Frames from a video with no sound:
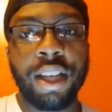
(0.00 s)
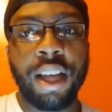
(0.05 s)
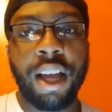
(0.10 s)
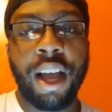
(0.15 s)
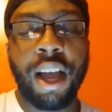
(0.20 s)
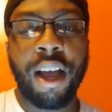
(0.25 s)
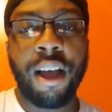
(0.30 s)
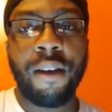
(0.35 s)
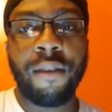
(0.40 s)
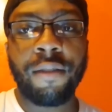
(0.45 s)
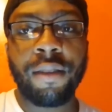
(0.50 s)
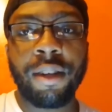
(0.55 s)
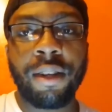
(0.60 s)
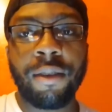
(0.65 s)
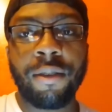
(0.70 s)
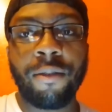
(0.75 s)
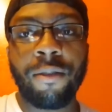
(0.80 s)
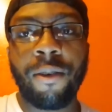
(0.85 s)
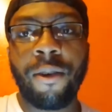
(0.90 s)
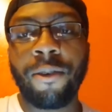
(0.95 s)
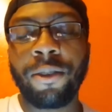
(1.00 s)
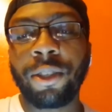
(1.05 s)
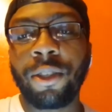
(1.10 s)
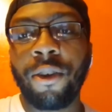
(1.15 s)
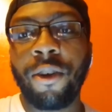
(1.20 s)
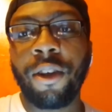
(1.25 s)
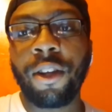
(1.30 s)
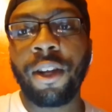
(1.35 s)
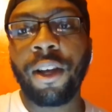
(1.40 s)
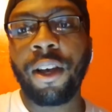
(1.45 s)
What was
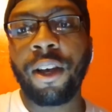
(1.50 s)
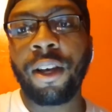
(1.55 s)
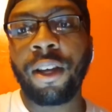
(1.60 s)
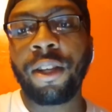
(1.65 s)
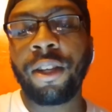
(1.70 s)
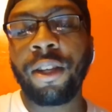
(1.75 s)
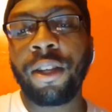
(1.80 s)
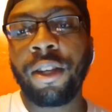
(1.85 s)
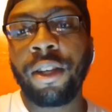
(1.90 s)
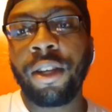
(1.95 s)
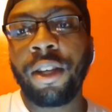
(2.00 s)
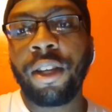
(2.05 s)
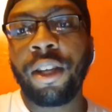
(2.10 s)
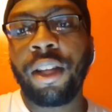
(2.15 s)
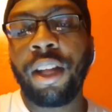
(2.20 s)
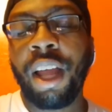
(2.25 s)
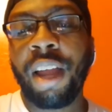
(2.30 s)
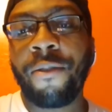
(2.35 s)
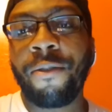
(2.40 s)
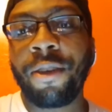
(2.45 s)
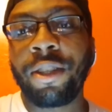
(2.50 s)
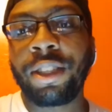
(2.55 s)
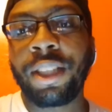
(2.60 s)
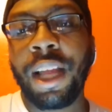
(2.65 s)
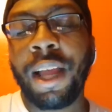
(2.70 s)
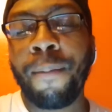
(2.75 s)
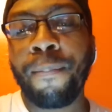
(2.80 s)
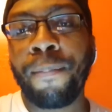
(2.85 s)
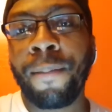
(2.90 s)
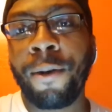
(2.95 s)
going on? Like for
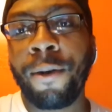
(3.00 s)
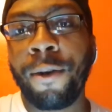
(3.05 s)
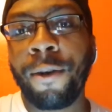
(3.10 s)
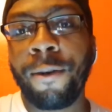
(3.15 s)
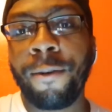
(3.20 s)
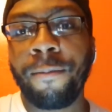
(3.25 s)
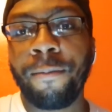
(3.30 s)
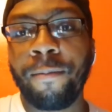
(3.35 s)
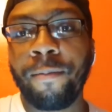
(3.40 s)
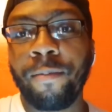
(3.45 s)
example,